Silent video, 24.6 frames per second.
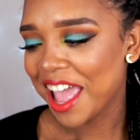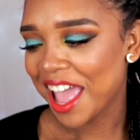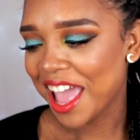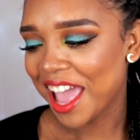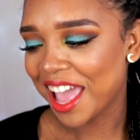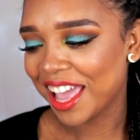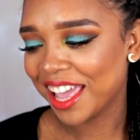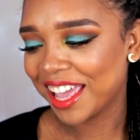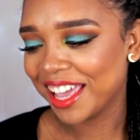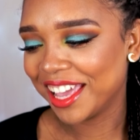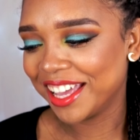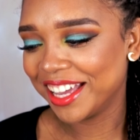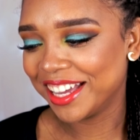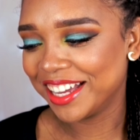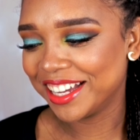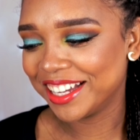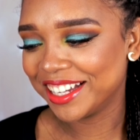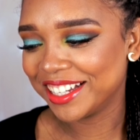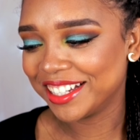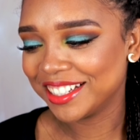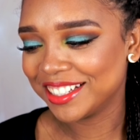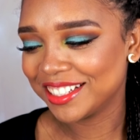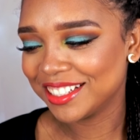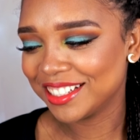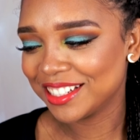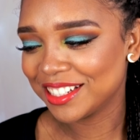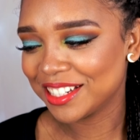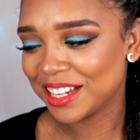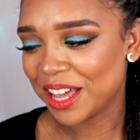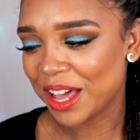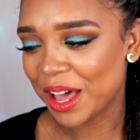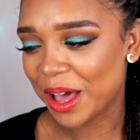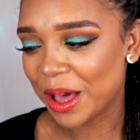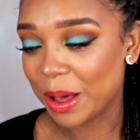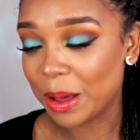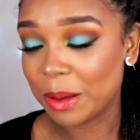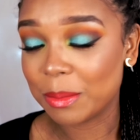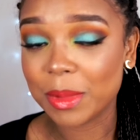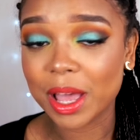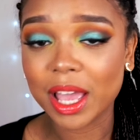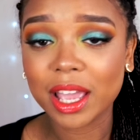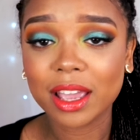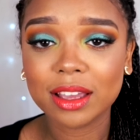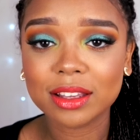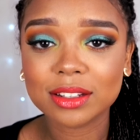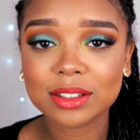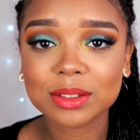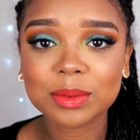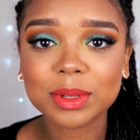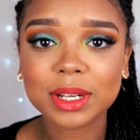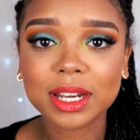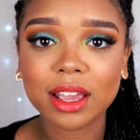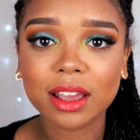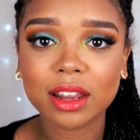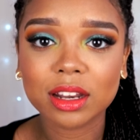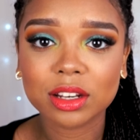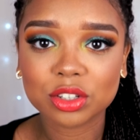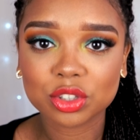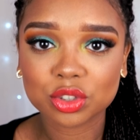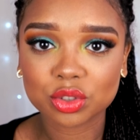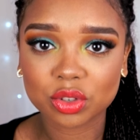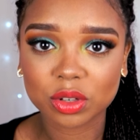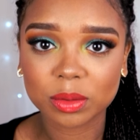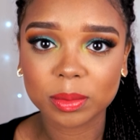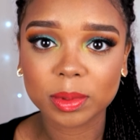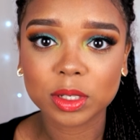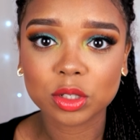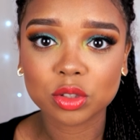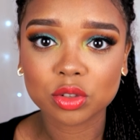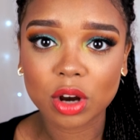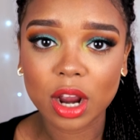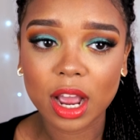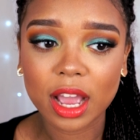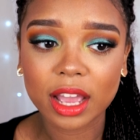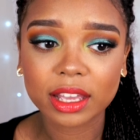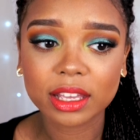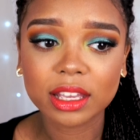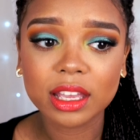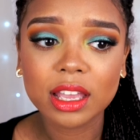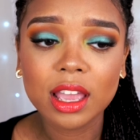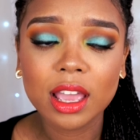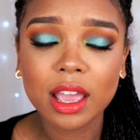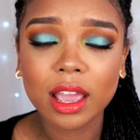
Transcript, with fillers: and my hands would get extremely dry,